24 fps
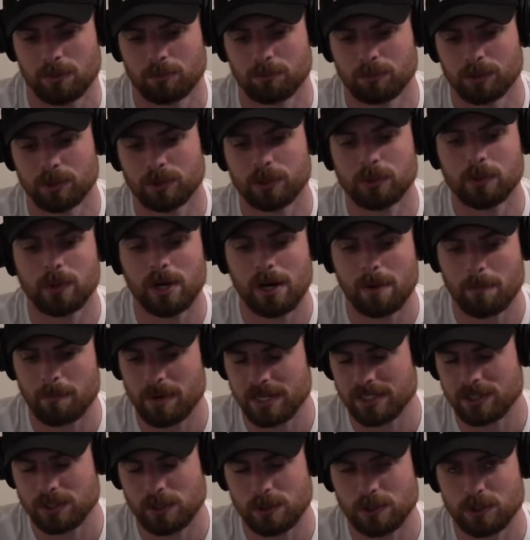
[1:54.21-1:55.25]
blew up
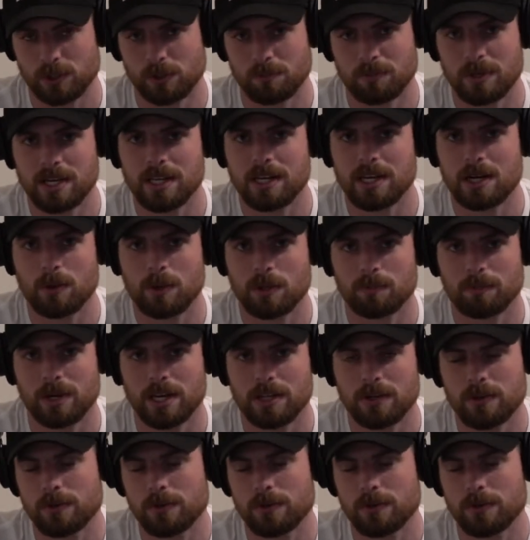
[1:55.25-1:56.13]
my social media with my